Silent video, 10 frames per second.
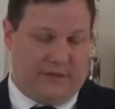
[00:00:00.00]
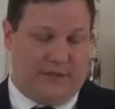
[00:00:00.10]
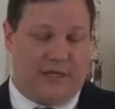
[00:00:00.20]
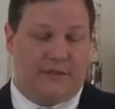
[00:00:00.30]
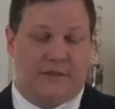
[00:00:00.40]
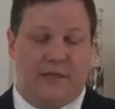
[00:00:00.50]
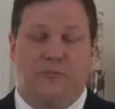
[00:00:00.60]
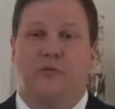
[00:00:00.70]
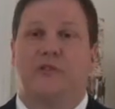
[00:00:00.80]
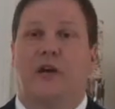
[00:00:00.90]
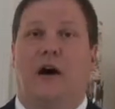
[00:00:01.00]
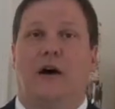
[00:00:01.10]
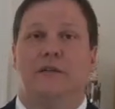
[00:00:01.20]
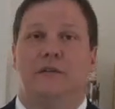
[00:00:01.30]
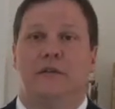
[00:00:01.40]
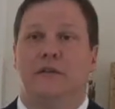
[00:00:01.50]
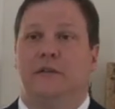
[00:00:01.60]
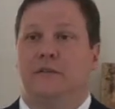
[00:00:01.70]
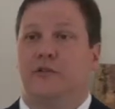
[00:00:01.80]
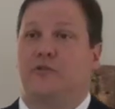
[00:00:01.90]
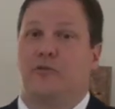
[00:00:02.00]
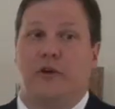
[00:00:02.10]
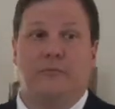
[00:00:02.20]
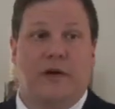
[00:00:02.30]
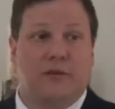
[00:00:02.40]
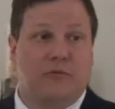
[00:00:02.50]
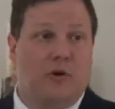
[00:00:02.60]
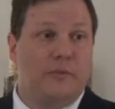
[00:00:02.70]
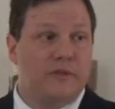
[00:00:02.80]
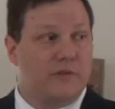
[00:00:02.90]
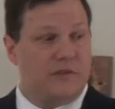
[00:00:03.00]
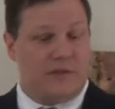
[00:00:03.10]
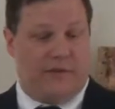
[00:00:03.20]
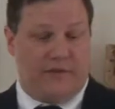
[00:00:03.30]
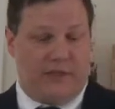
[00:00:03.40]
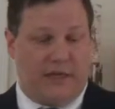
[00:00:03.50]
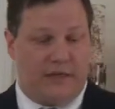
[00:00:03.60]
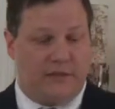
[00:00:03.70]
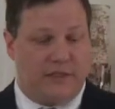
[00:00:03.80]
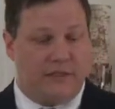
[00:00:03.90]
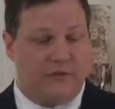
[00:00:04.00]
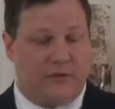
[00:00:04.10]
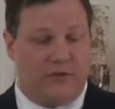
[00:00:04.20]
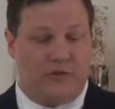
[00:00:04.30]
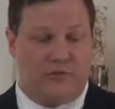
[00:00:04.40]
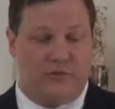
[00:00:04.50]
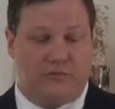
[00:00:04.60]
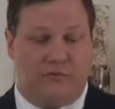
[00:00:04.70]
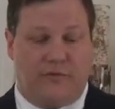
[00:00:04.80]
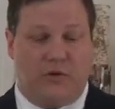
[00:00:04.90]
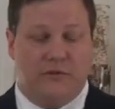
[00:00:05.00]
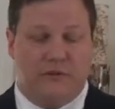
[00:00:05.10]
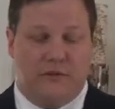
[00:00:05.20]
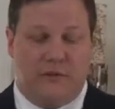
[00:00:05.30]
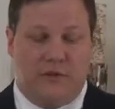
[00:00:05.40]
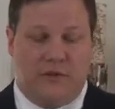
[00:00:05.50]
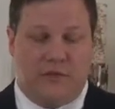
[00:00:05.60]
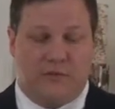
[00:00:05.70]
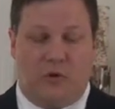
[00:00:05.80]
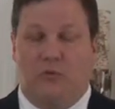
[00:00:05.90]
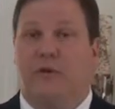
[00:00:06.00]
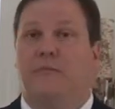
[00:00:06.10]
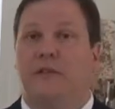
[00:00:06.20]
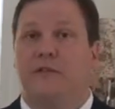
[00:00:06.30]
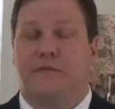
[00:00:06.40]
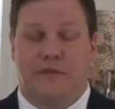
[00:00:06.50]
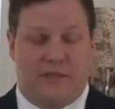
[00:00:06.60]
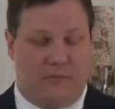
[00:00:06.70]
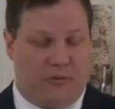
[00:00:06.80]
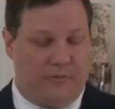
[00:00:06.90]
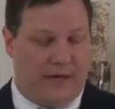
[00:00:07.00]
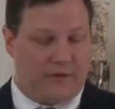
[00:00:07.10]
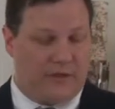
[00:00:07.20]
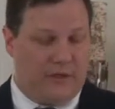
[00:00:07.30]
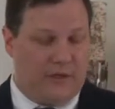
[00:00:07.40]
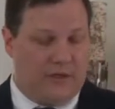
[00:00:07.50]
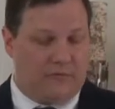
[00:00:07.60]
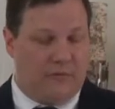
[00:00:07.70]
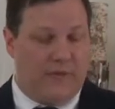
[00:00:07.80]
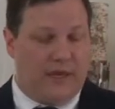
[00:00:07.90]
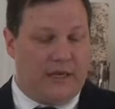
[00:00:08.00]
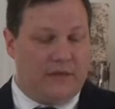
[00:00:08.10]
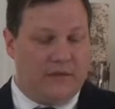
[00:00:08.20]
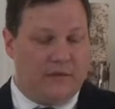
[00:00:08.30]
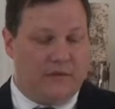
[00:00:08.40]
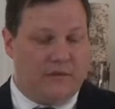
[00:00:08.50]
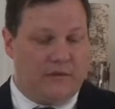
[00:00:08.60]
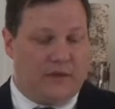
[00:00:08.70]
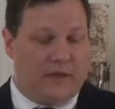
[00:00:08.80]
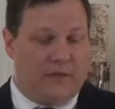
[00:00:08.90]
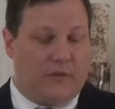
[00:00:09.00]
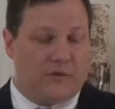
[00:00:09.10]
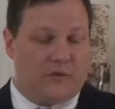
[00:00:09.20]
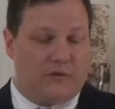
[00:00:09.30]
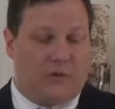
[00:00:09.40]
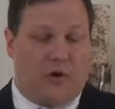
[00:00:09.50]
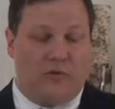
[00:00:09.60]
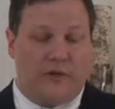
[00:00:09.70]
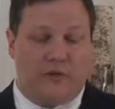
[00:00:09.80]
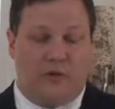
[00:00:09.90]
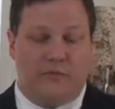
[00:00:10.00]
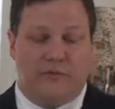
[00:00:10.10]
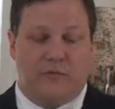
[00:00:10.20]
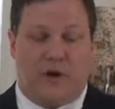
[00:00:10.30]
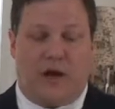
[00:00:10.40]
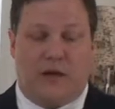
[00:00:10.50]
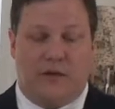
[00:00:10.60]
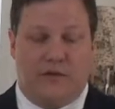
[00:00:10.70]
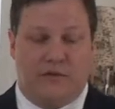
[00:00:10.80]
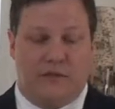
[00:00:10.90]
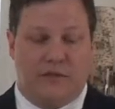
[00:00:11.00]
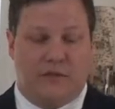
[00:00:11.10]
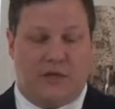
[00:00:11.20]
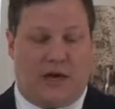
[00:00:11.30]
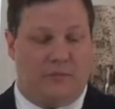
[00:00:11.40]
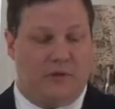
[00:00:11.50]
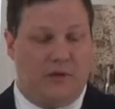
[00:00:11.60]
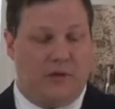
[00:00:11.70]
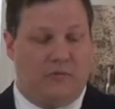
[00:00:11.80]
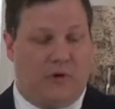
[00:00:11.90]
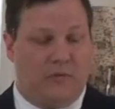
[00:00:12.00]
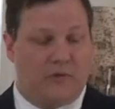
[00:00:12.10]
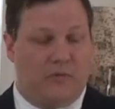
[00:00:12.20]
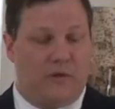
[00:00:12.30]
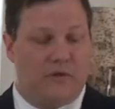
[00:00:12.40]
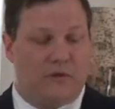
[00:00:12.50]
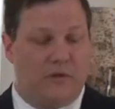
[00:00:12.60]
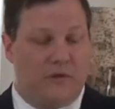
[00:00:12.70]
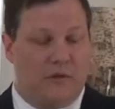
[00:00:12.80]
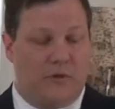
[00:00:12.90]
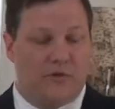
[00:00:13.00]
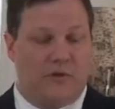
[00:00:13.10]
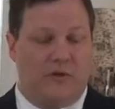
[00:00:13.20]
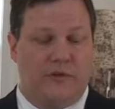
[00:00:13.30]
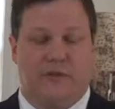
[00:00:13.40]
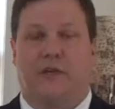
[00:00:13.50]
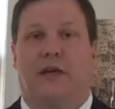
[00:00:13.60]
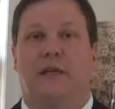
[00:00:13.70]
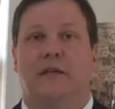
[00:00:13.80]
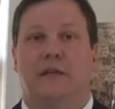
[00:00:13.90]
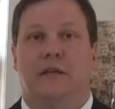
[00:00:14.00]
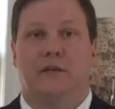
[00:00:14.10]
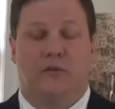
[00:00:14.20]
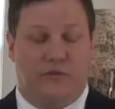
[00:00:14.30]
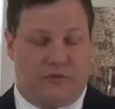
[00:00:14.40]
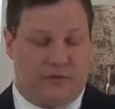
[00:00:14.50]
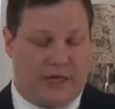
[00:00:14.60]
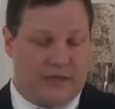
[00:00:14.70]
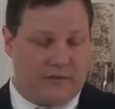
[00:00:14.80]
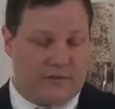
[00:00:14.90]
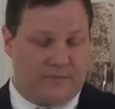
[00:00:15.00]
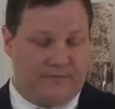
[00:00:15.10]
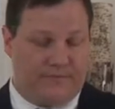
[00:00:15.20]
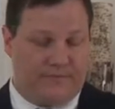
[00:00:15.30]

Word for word: Today, the temple is gone, destroyed by the Romans in 70 AD during the Jewish revolt. Small remnants of the Temple Mount remain, and the Muslim Holy Dome of the Rock sits atop what was once the most holy site in all Judaism.